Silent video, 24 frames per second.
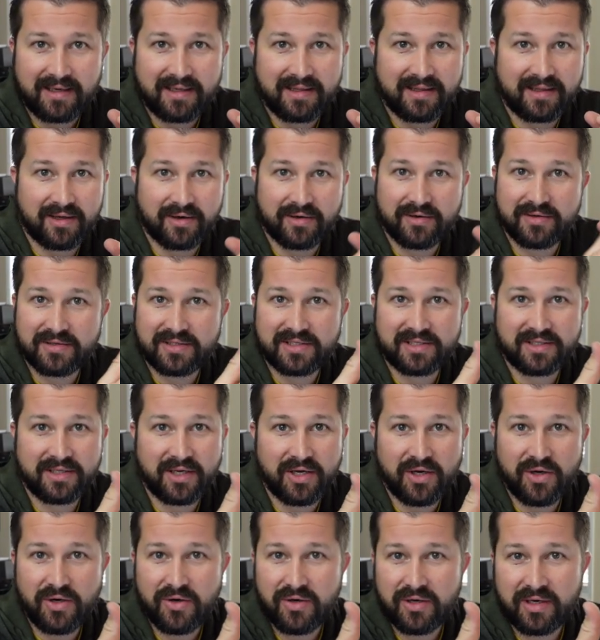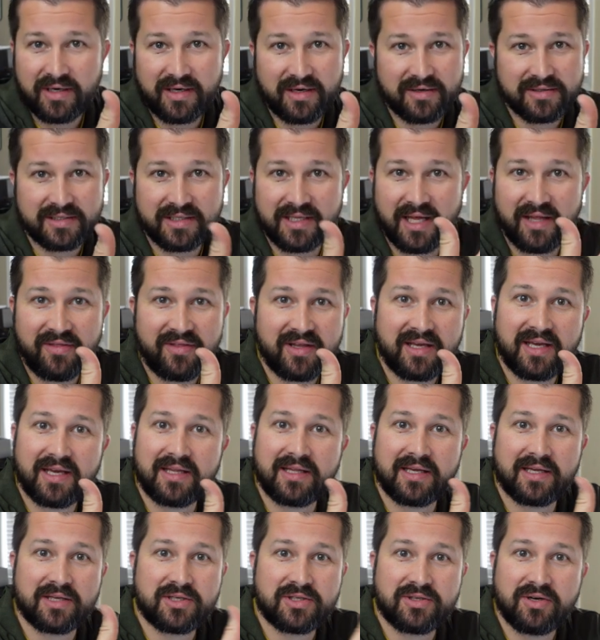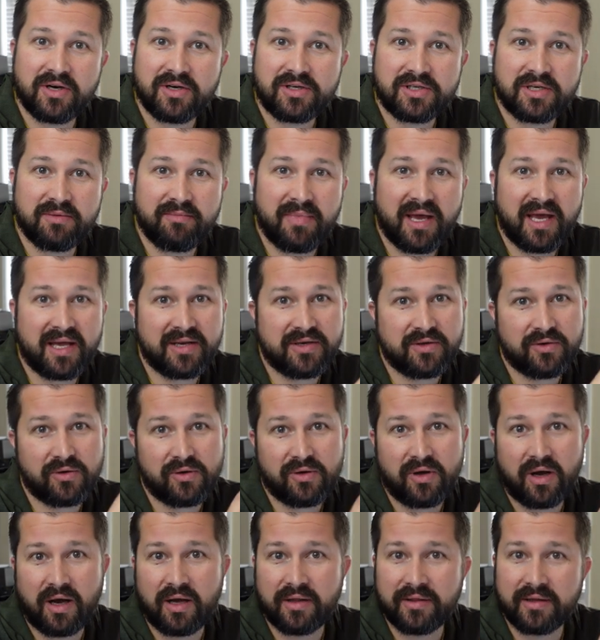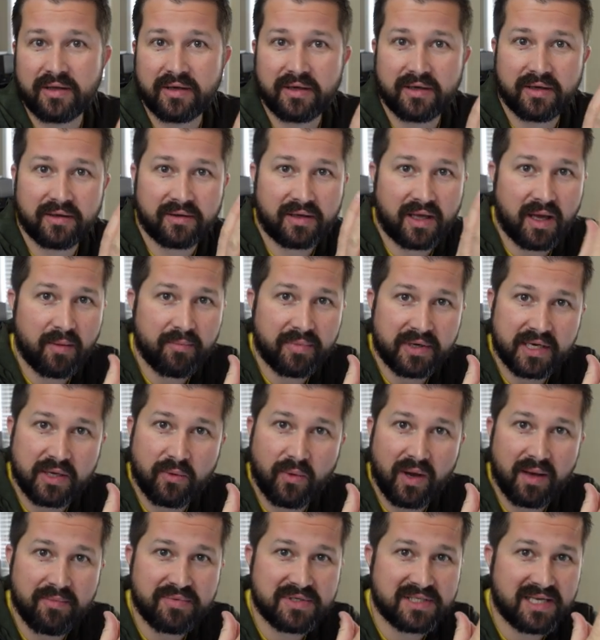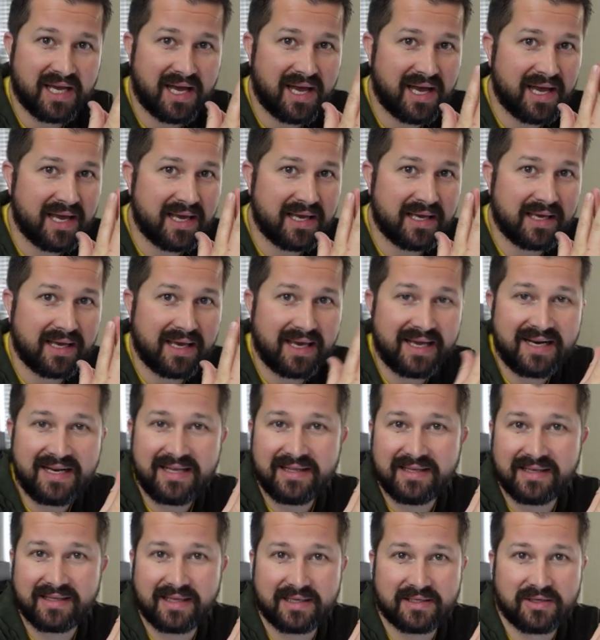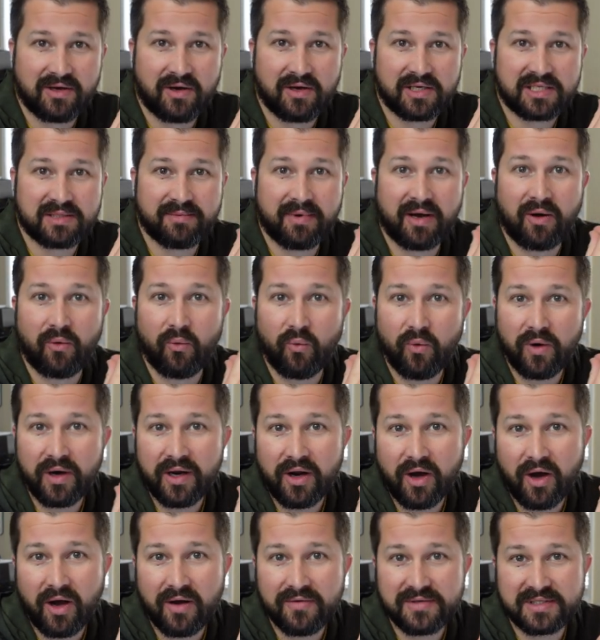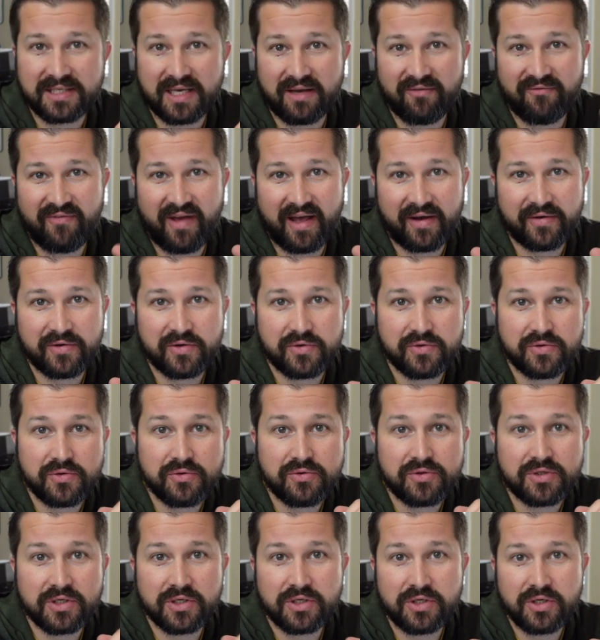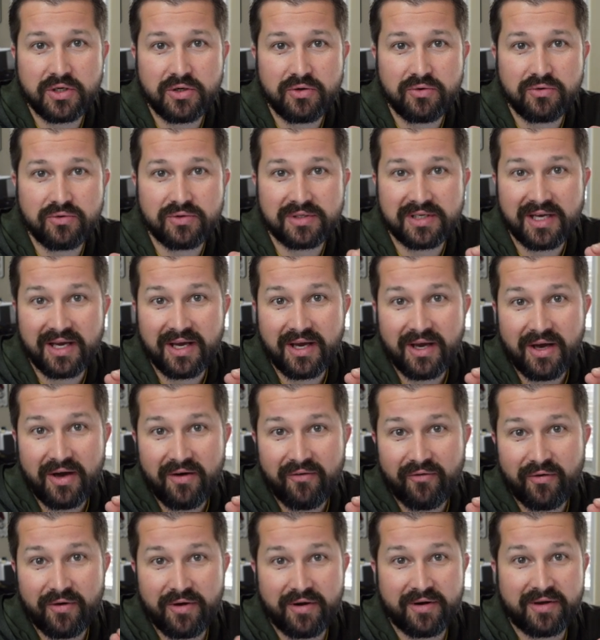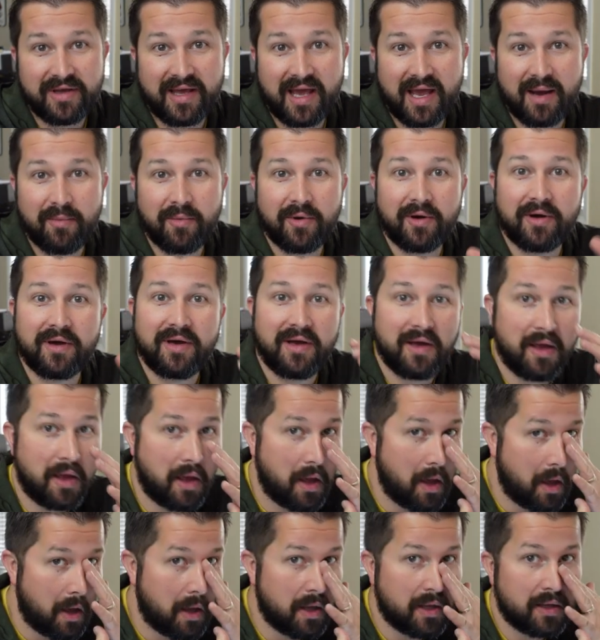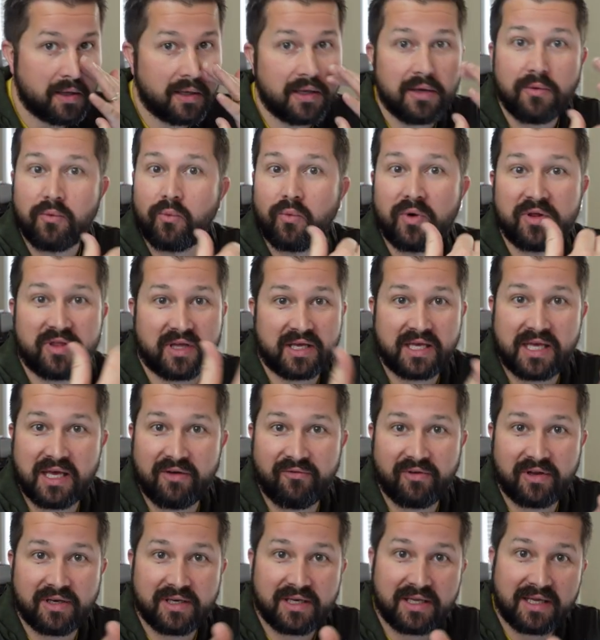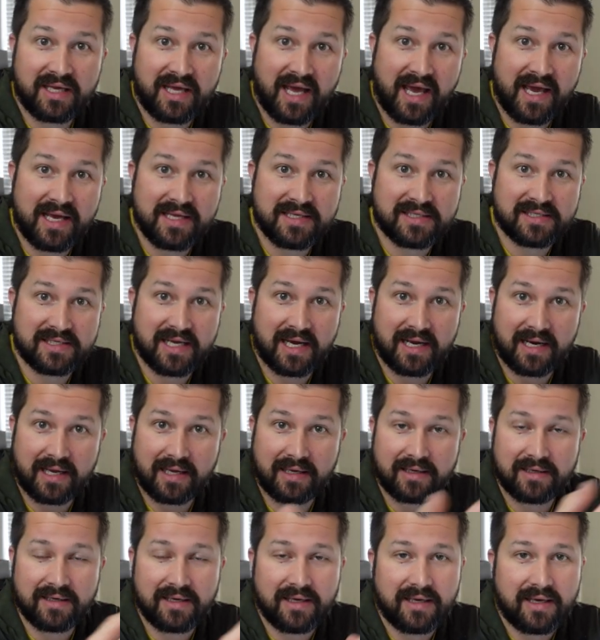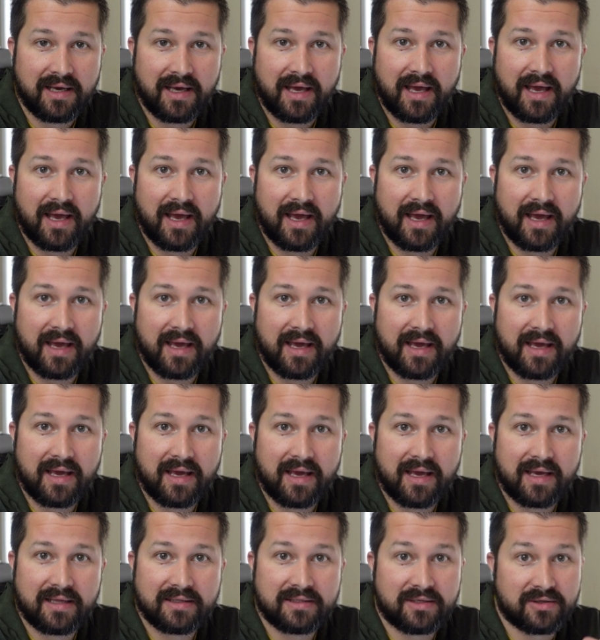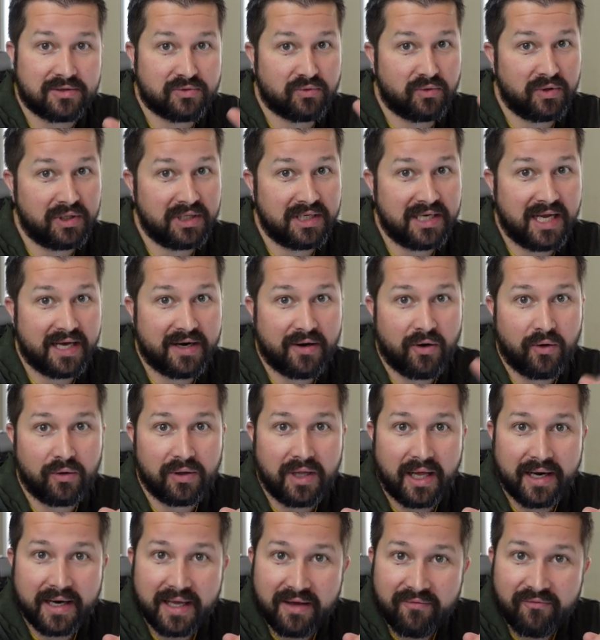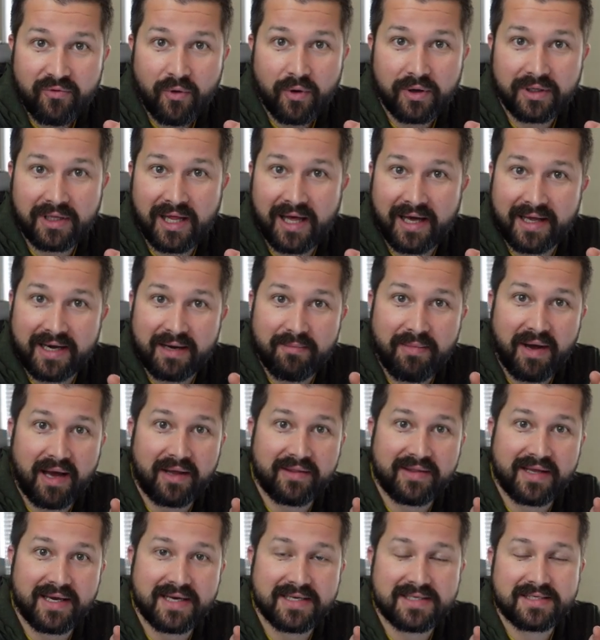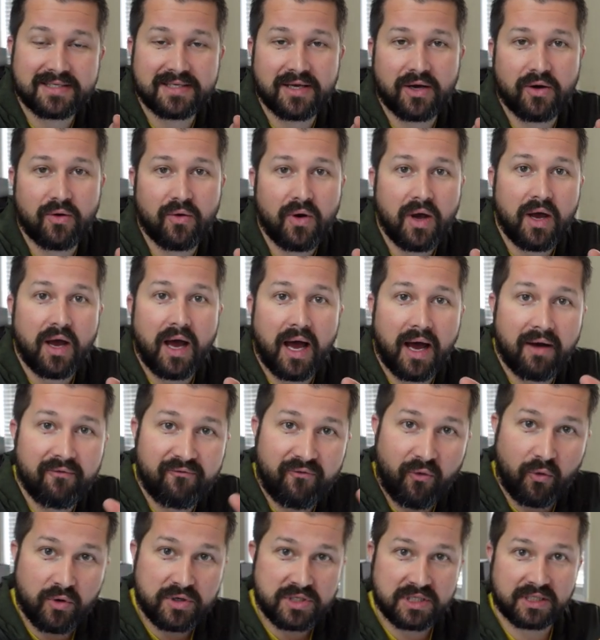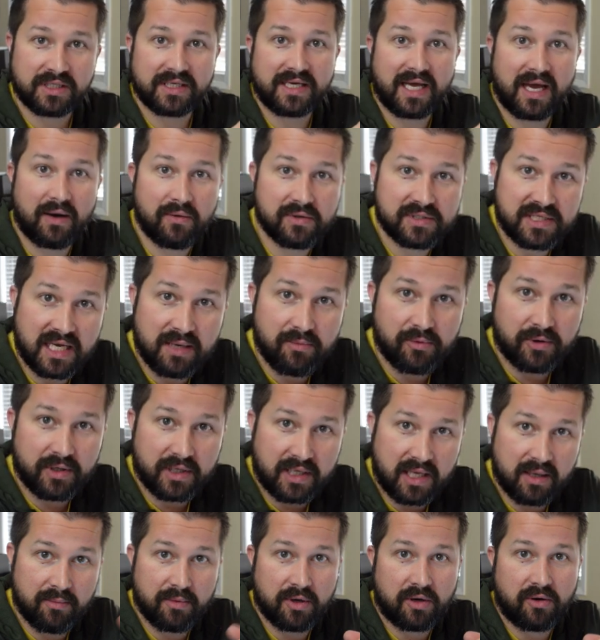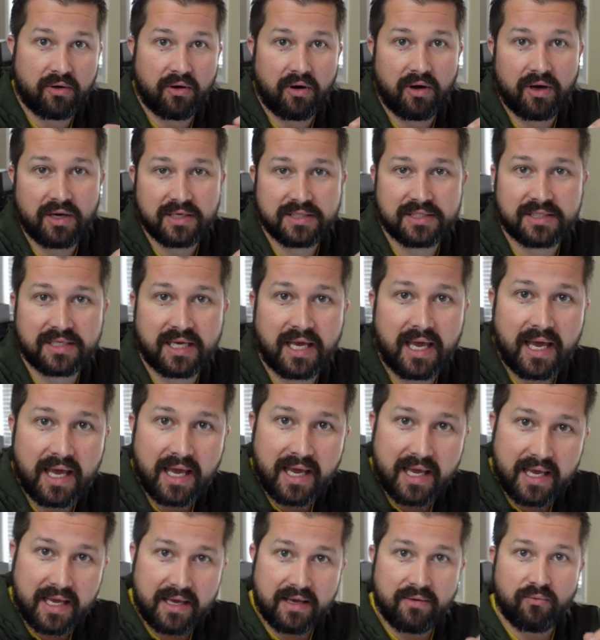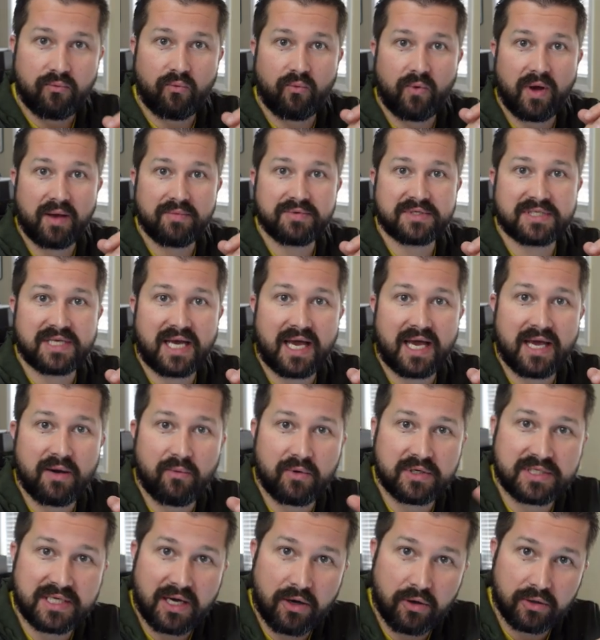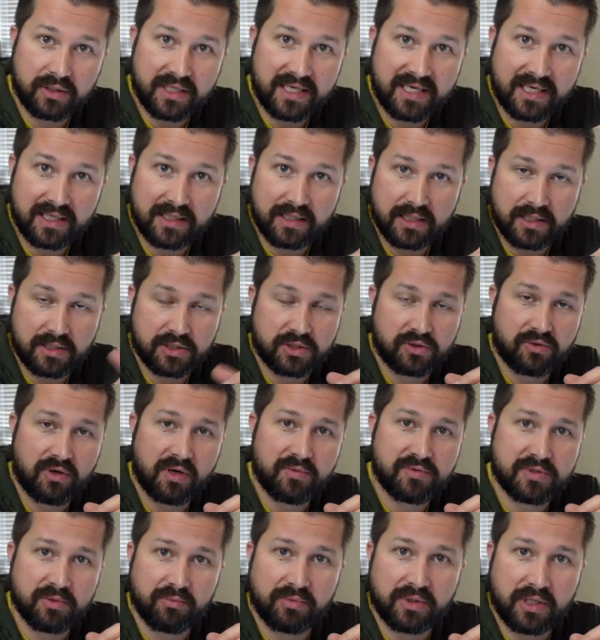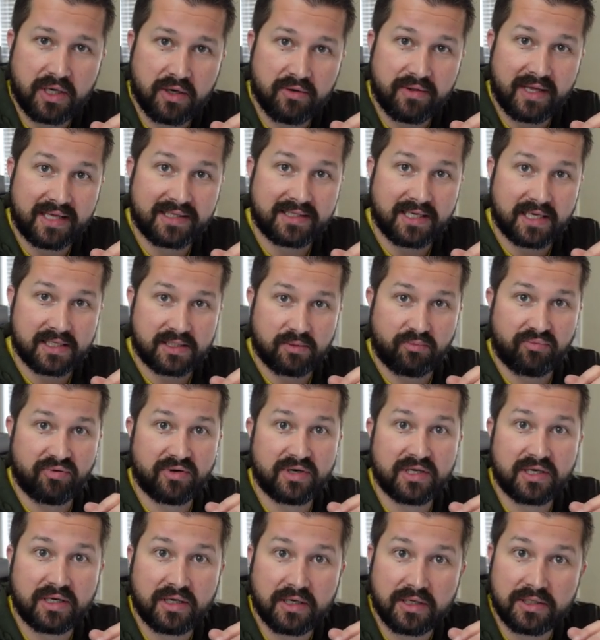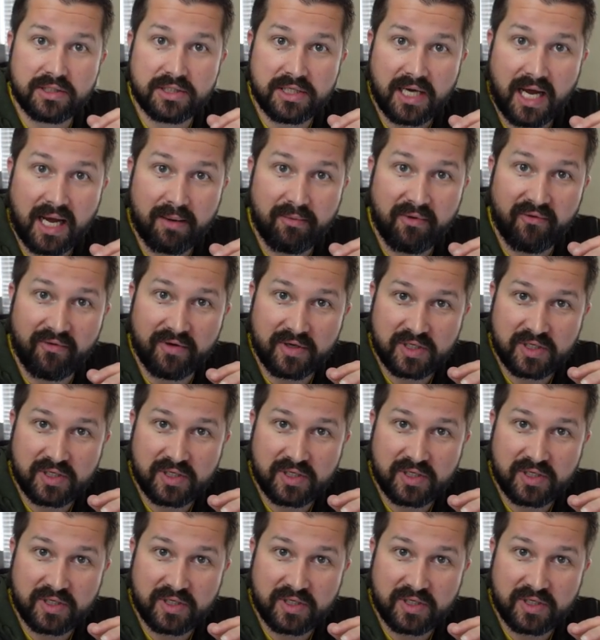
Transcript: There's no, there's nothing in the instruction manual on the company website, anything that talks about what offset value you should use for your camera with a given gain setting and there's really not a whole lot of info online about this. So uh, fortunately, I was able to come across a website, which I'll link in the description below, that does a pretty good job of